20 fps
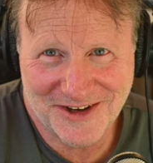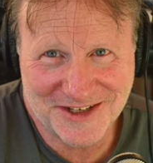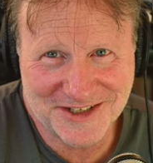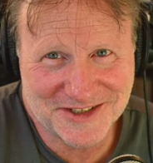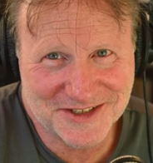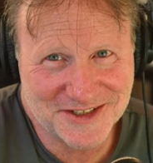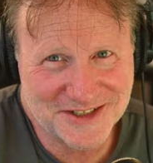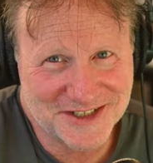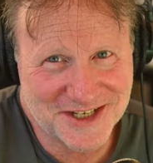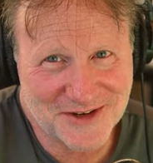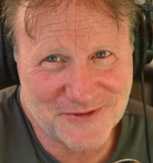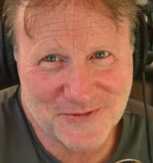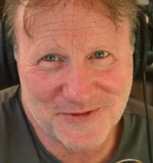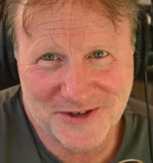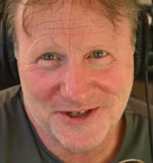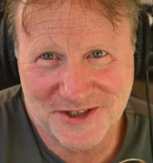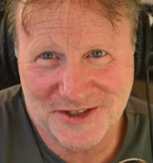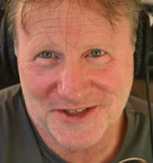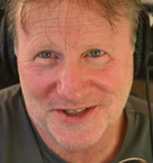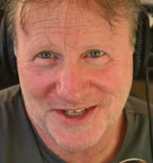soon as I
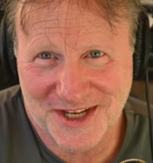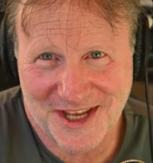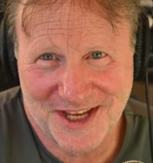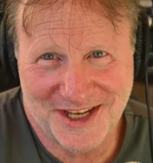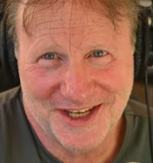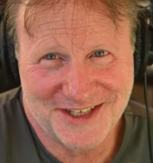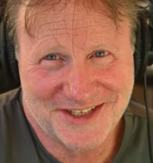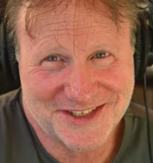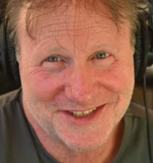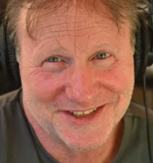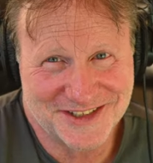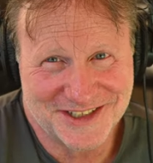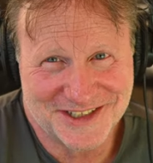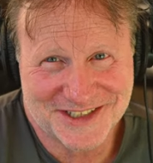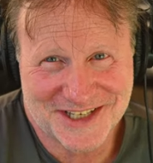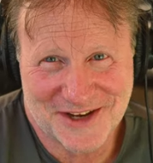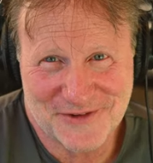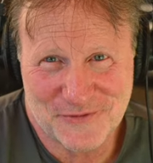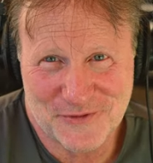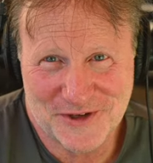finish
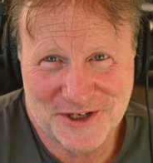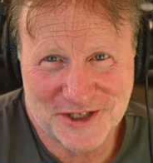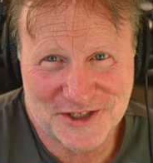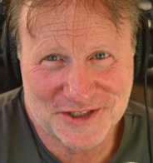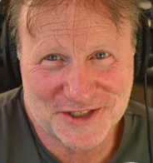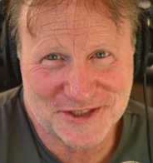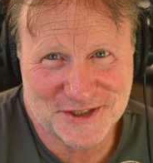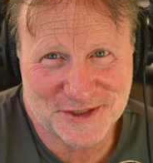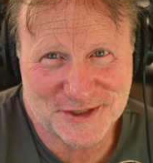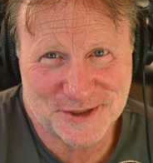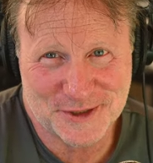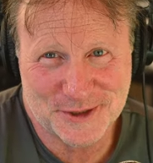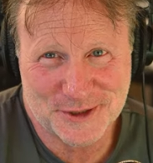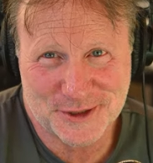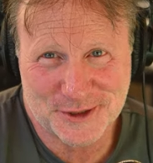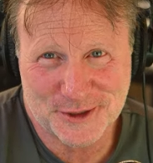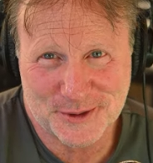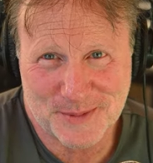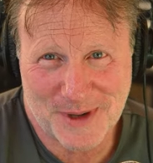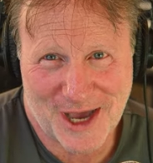this
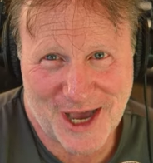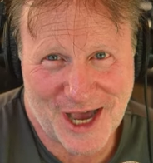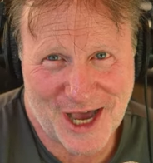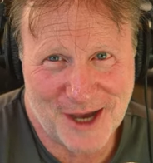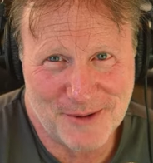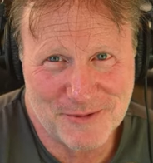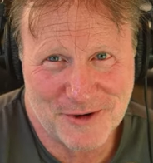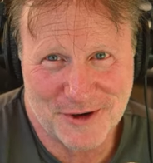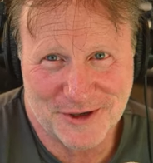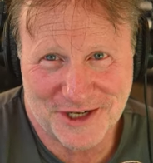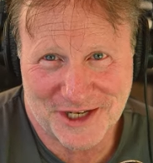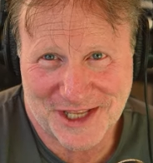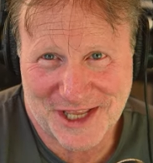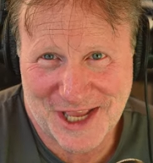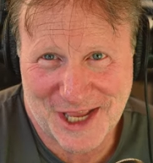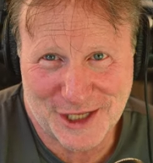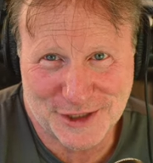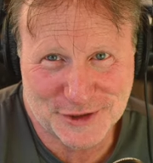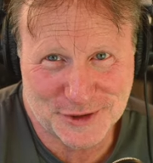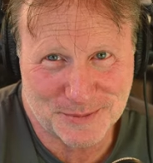YouTube, I'm going to
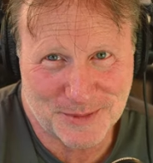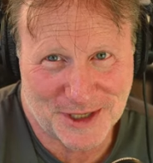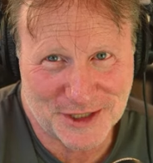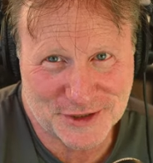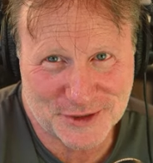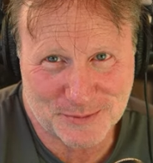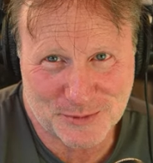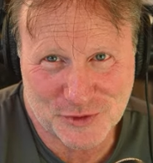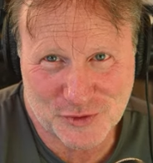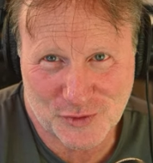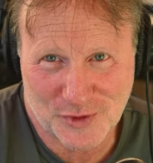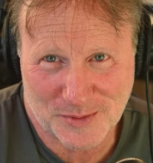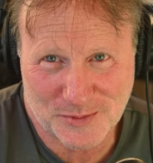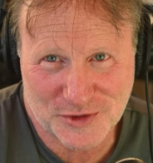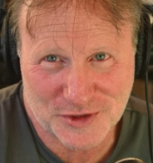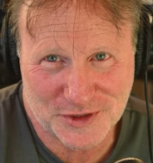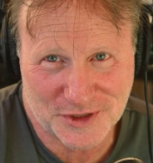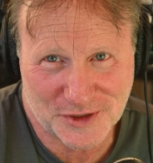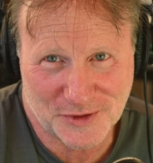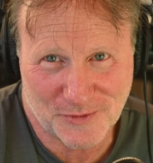cancel my
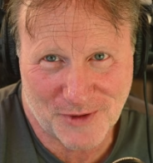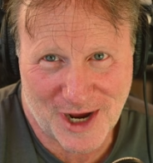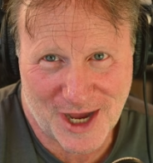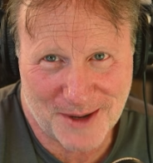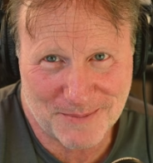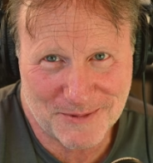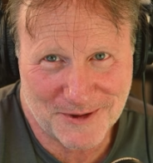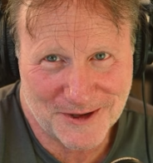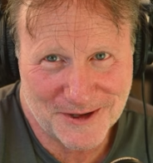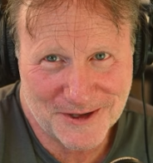subscription to Grok,